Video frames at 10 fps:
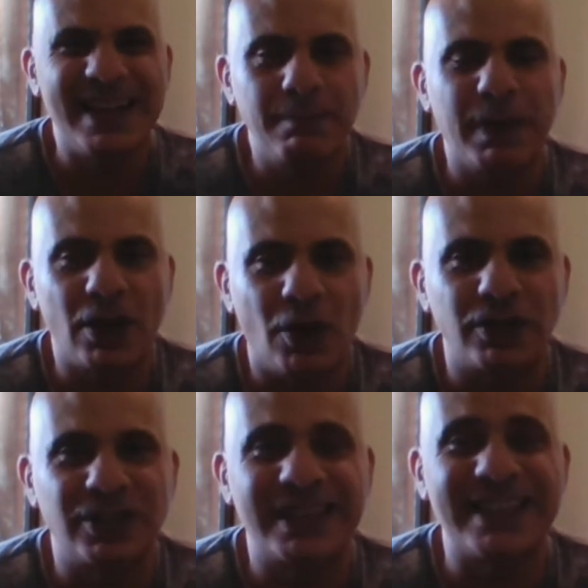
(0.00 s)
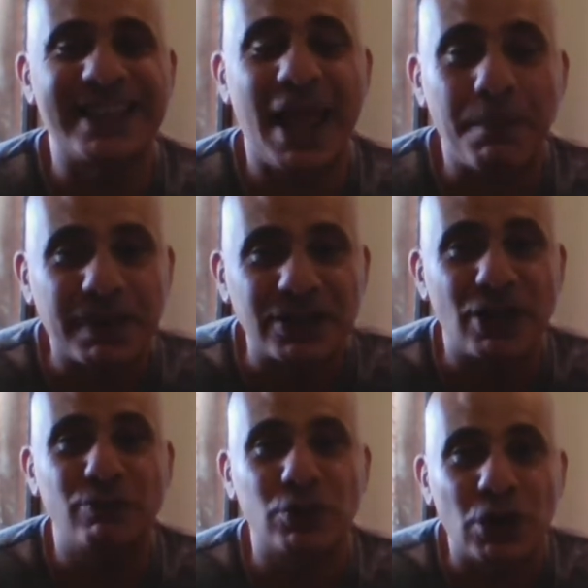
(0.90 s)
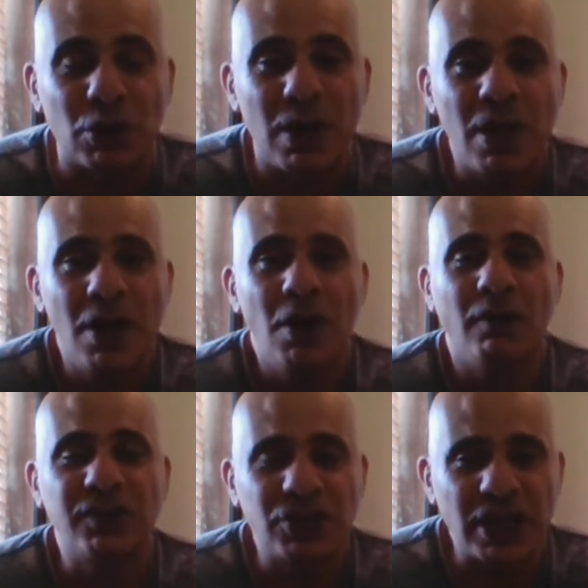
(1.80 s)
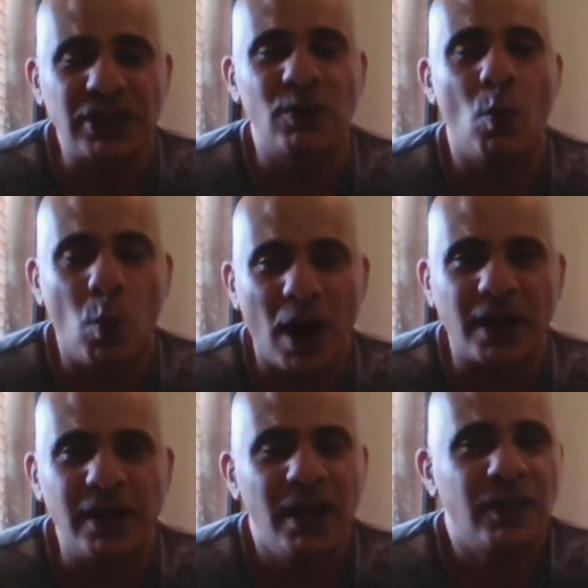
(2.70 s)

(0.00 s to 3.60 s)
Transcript: limping on since episode 2 of season 1.